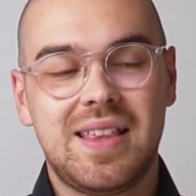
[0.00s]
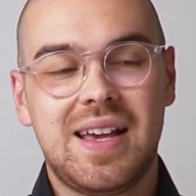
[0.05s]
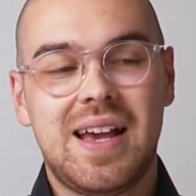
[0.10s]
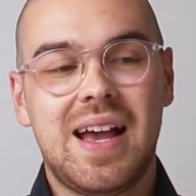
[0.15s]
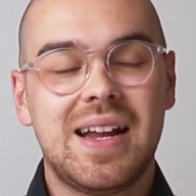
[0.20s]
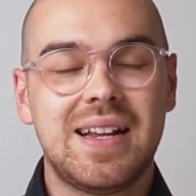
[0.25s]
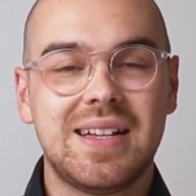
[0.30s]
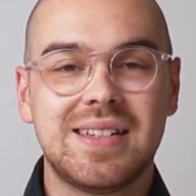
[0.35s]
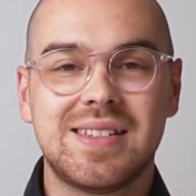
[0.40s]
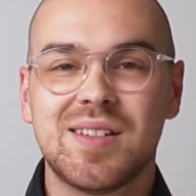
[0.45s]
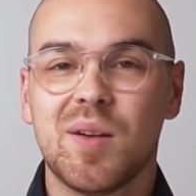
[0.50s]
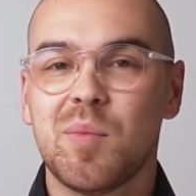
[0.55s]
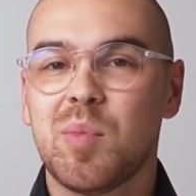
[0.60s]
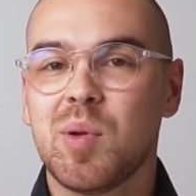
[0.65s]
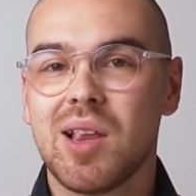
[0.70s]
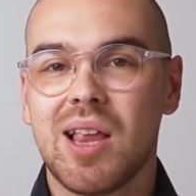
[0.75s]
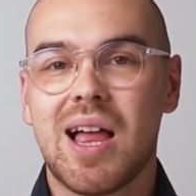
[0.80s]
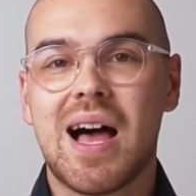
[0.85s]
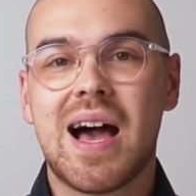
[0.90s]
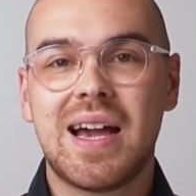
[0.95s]
They had a
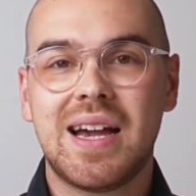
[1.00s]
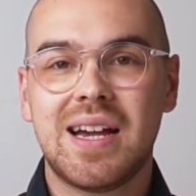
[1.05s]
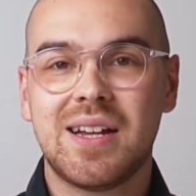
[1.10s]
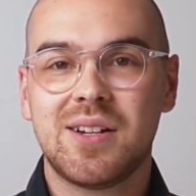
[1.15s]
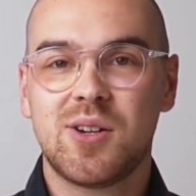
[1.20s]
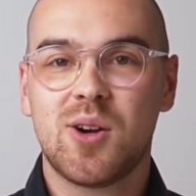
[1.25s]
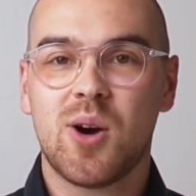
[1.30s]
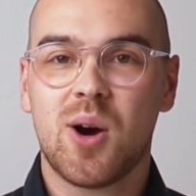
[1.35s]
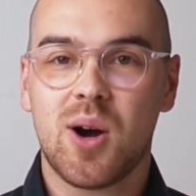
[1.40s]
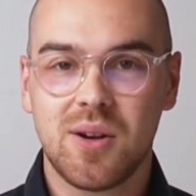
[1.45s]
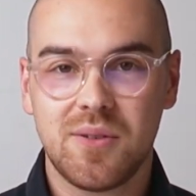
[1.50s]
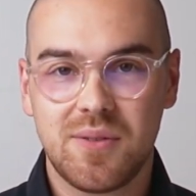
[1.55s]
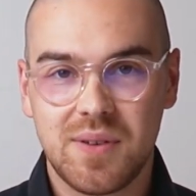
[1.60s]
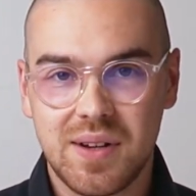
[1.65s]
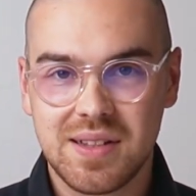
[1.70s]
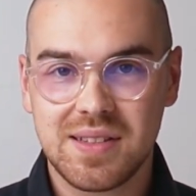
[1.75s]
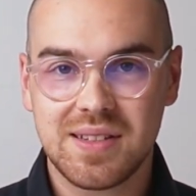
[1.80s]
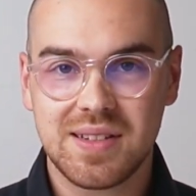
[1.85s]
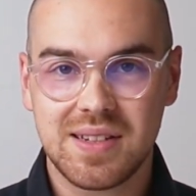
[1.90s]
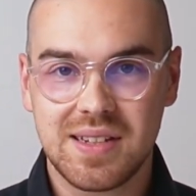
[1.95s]
supply and
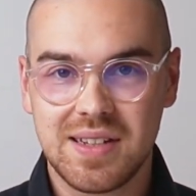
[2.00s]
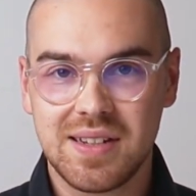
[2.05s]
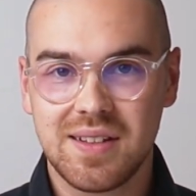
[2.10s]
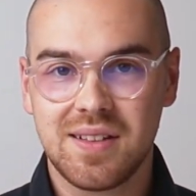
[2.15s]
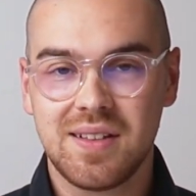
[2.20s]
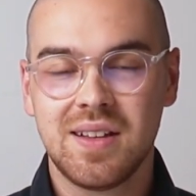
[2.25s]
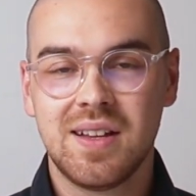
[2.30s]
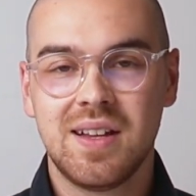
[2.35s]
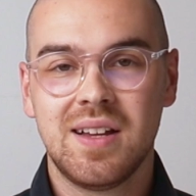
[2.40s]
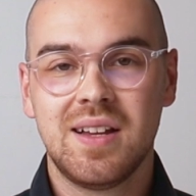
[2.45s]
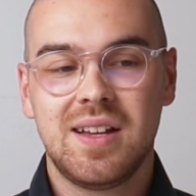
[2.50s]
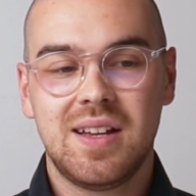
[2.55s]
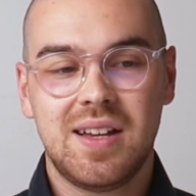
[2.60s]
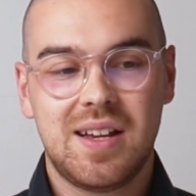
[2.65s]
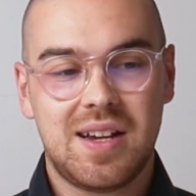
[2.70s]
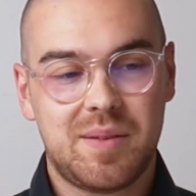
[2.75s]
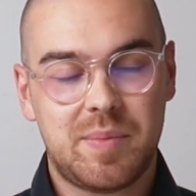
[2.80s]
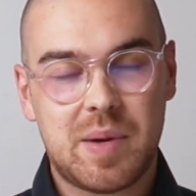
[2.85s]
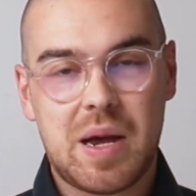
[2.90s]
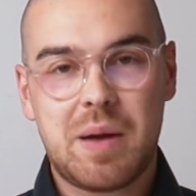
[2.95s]
confidence deal
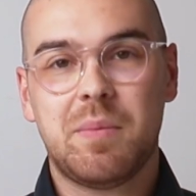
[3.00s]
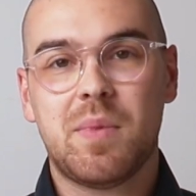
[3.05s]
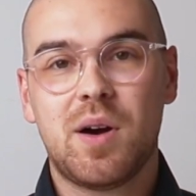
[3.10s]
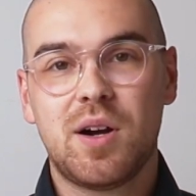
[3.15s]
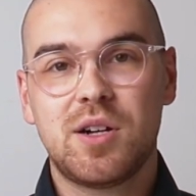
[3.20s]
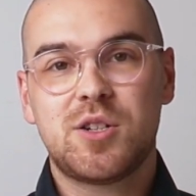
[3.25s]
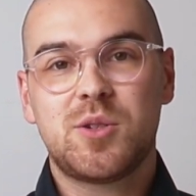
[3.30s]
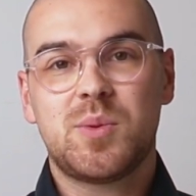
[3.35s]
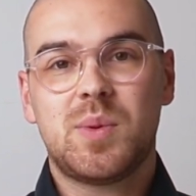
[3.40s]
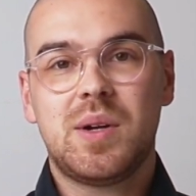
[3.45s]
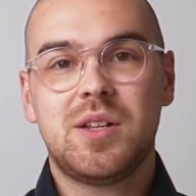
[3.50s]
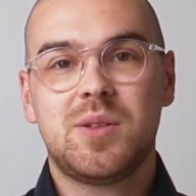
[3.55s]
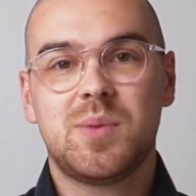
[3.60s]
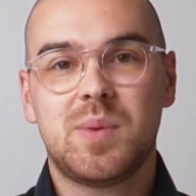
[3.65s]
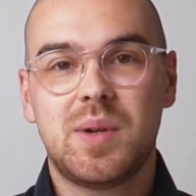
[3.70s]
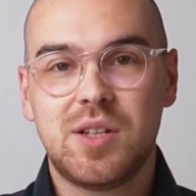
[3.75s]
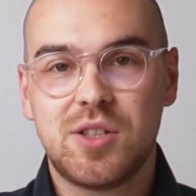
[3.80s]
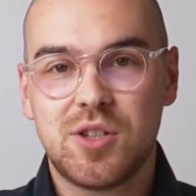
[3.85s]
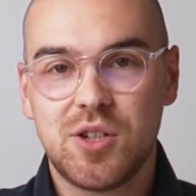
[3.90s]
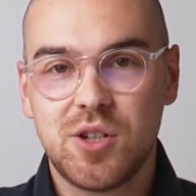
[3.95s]
by March
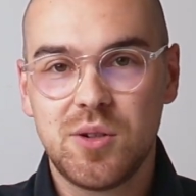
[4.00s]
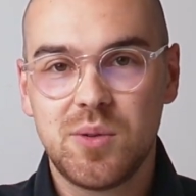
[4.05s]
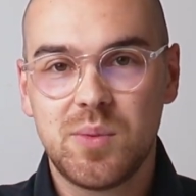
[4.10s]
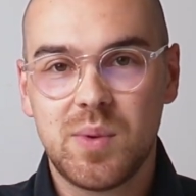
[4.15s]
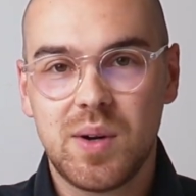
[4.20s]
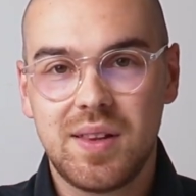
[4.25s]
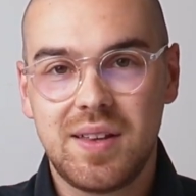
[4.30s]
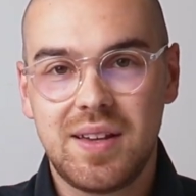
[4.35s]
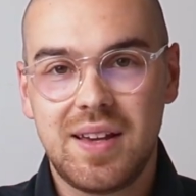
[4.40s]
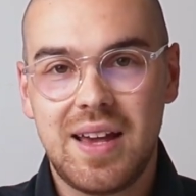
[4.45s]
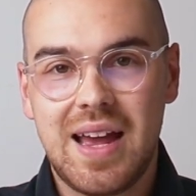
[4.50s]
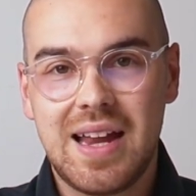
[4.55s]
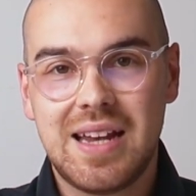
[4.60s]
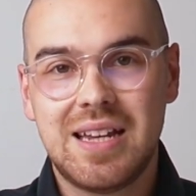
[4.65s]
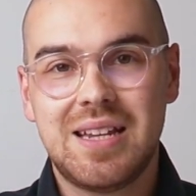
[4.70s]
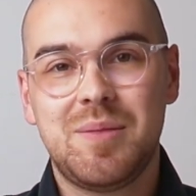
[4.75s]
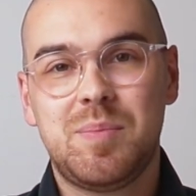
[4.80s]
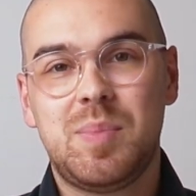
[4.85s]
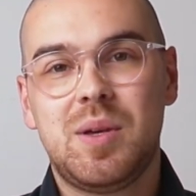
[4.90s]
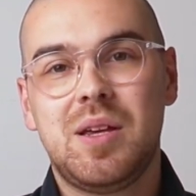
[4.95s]
2022, where the
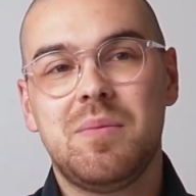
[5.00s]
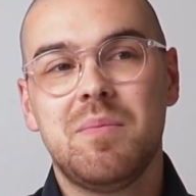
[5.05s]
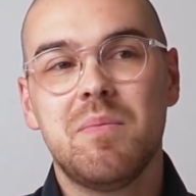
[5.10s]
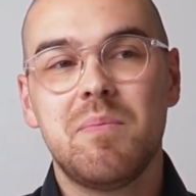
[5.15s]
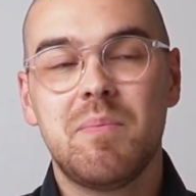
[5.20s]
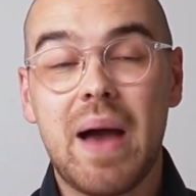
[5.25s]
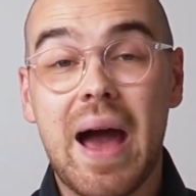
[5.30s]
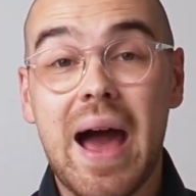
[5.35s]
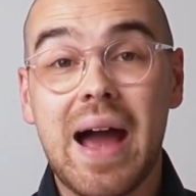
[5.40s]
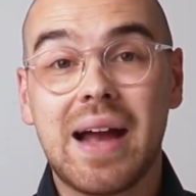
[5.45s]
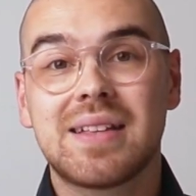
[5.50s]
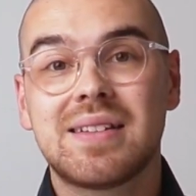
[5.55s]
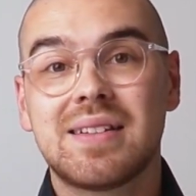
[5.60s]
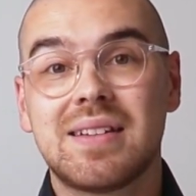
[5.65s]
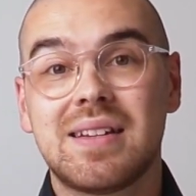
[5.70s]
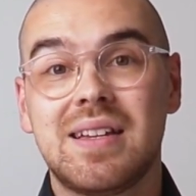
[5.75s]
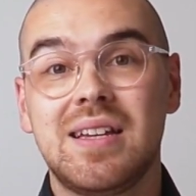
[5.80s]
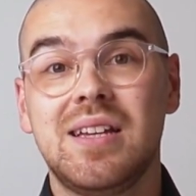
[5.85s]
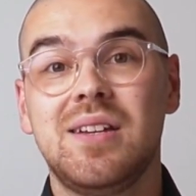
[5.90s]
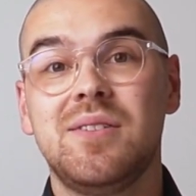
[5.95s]
NDP
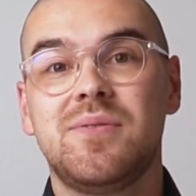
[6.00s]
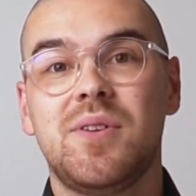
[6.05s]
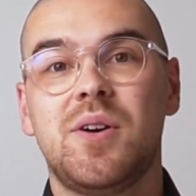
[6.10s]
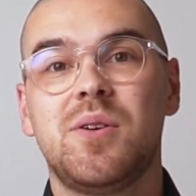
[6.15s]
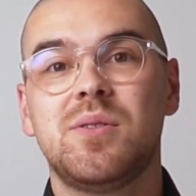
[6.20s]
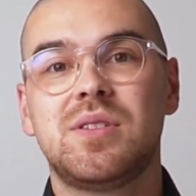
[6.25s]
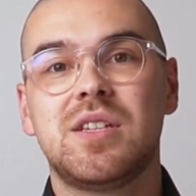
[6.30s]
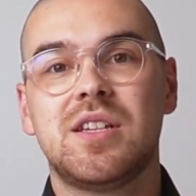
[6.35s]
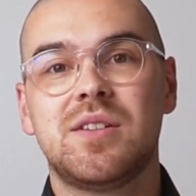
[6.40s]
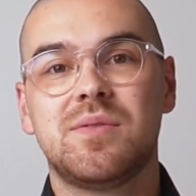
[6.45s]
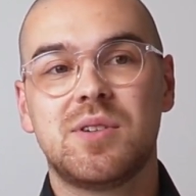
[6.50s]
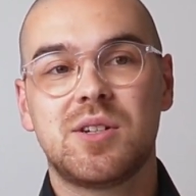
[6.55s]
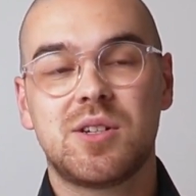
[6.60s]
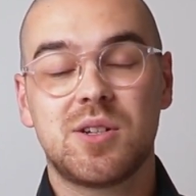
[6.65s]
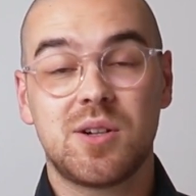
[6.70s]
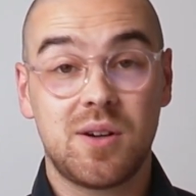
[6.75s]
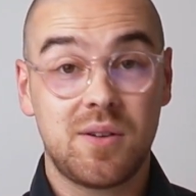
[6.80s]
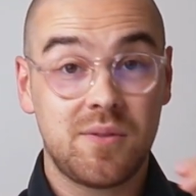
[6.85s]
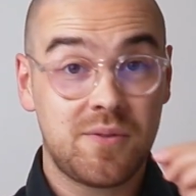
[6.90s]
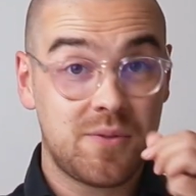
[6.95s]
backed key votes in
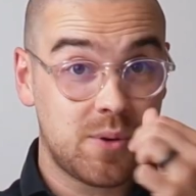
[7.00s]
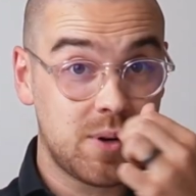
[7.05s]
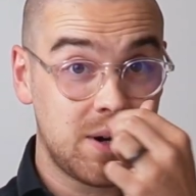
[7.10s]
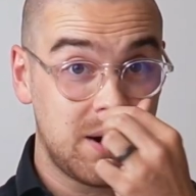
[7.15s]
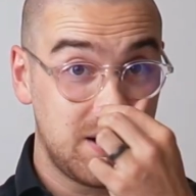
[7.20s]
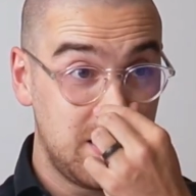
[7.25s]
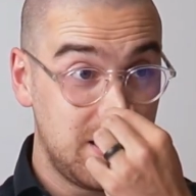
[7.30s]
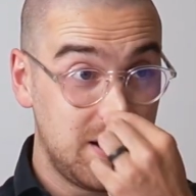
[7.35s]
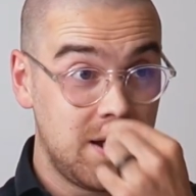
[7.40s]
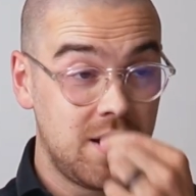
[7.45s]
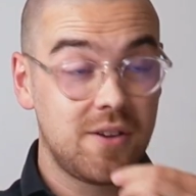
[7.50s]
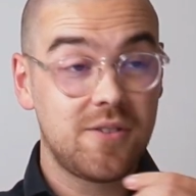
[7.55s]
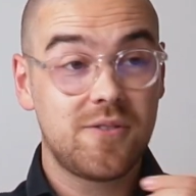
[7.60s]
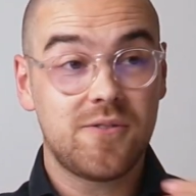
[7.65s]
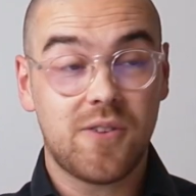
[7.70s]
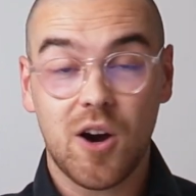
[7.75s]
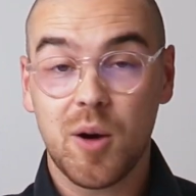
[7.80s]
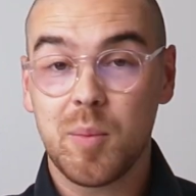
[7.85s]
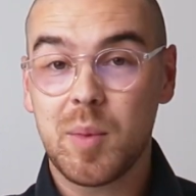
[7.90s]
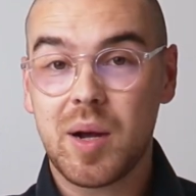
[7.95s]
return for
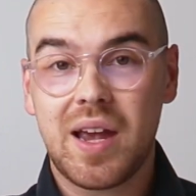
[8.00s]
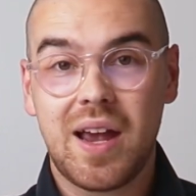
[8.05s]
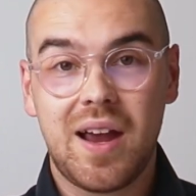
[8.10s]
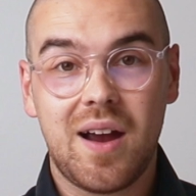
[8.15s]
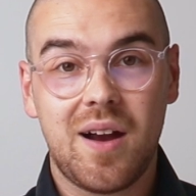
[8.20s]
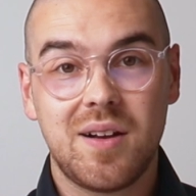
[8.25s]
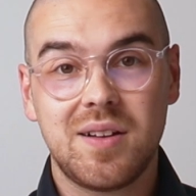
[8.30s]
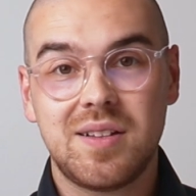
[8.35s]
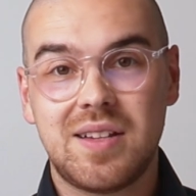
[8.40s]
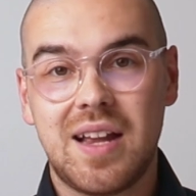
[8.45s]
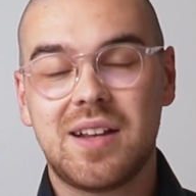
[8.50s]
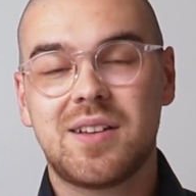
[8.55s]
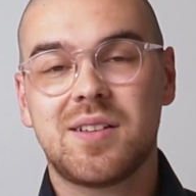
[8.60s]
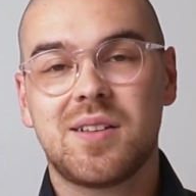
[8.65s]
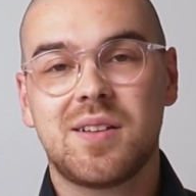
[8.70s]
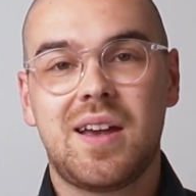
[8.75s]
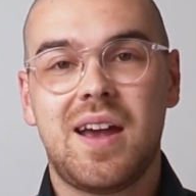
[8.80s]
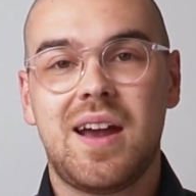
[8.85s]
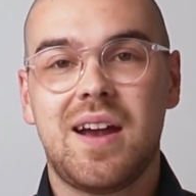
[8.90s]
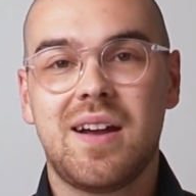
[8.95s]
pharmacare,
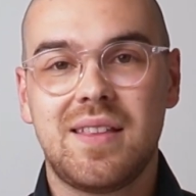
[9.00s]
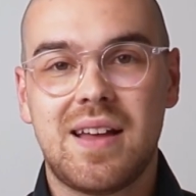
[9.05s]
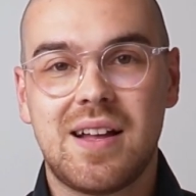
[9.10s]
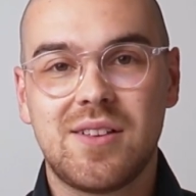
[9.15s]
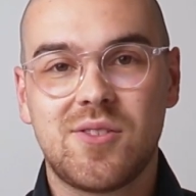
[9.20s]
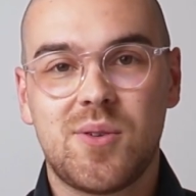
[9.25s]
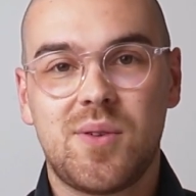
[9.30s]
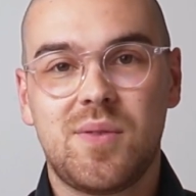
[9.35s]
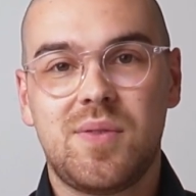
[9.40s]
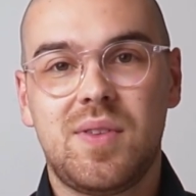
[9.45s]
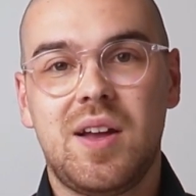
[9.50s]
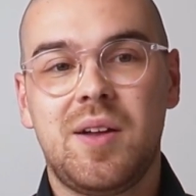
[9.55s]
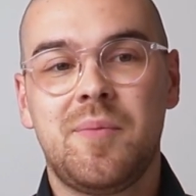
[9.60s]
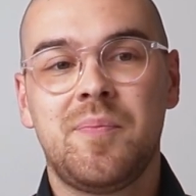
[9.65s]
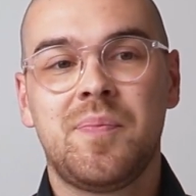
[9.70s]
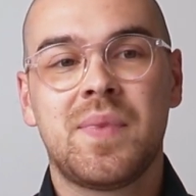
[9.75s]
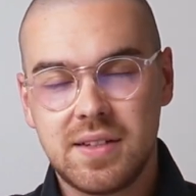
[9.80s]
dental care, that sort of thing.